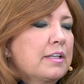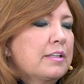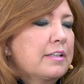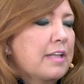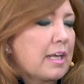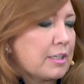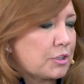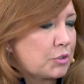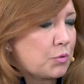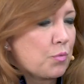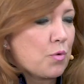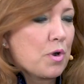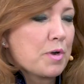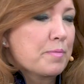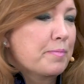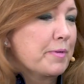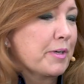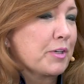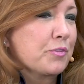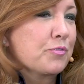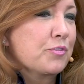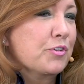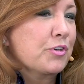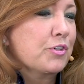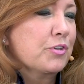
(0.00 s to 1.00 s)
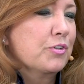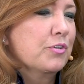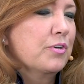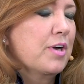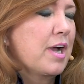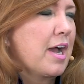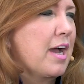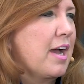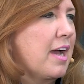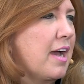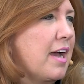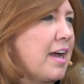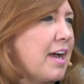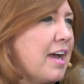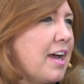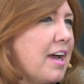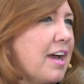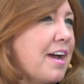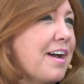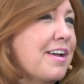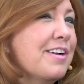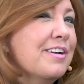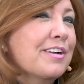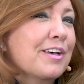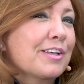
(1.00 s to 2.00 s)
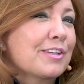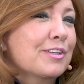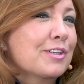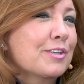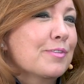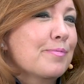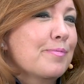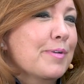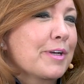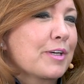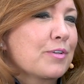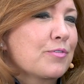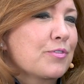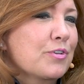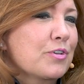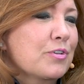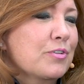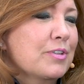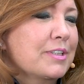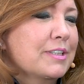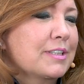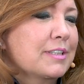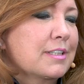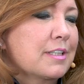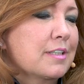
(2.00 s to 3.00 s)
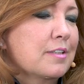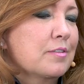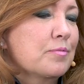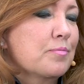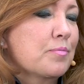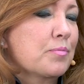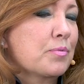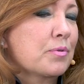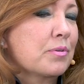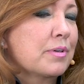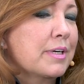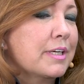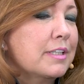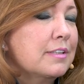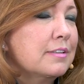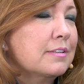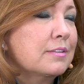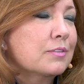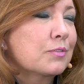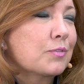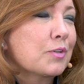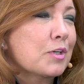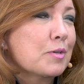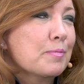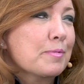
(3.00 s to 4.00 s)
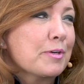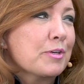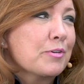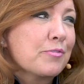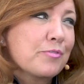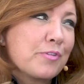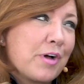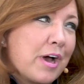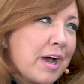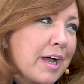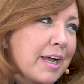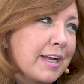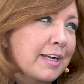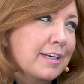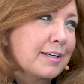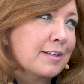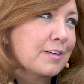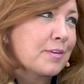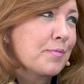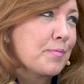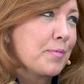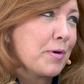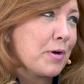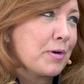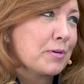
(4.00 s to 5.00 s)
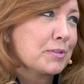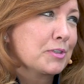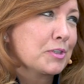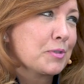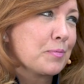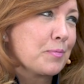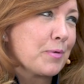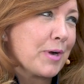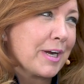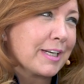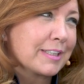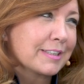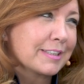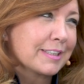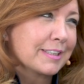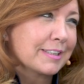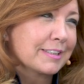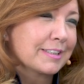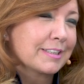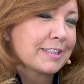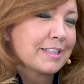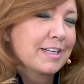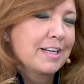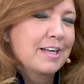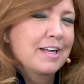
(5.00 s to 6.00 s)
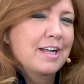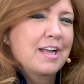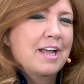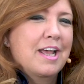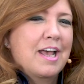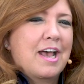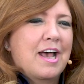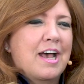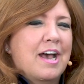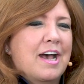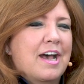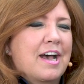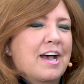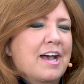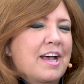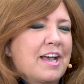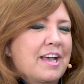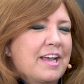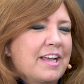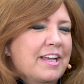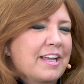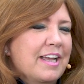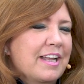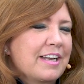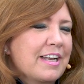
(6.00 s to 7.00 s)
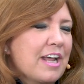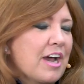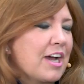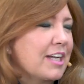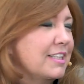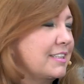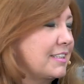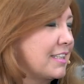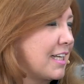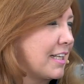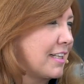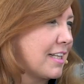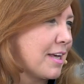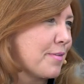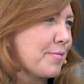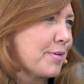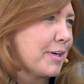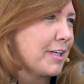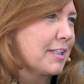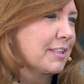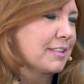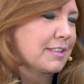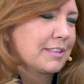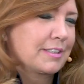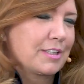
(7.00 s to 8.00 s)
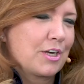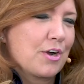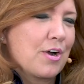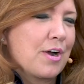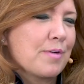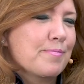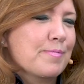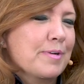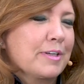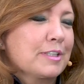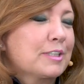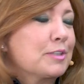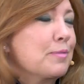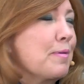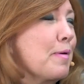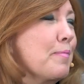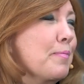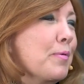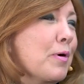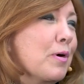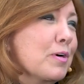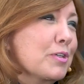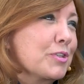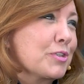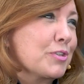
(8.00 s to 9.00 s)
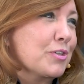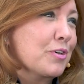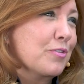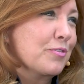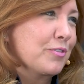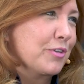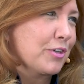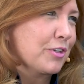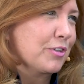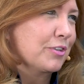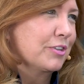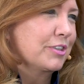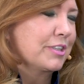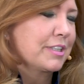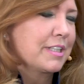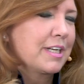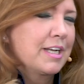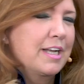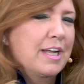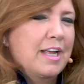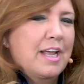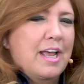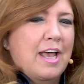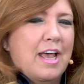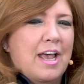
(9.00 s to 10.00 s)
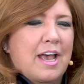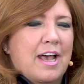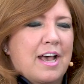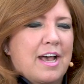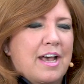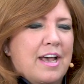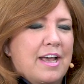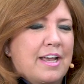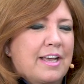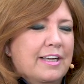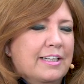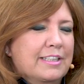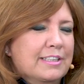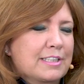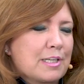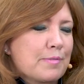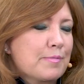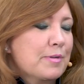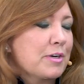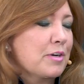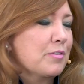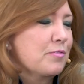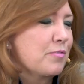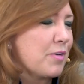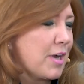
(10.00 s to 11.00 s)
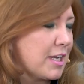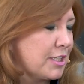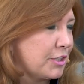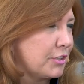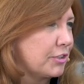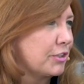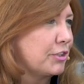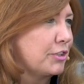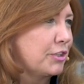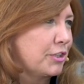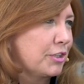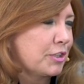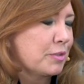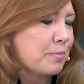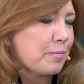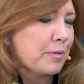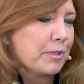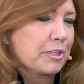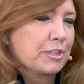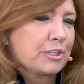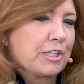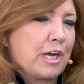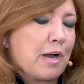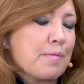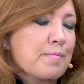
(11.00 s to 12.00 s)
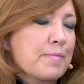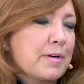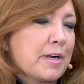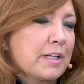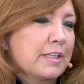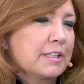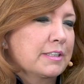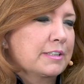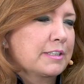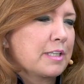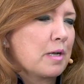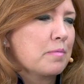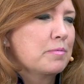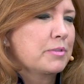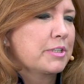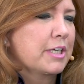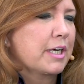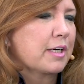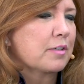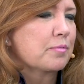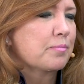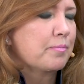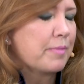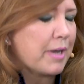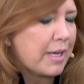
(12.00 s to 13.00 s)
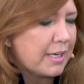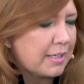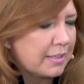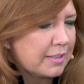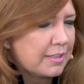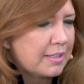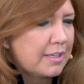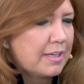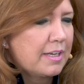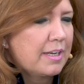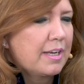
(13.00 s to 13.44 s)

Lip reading: That's one big view. Another big view is that Britain will be fine post-Brexit. Now I say that because these are my personal views, because I'm an advisor to the British government on the subject. But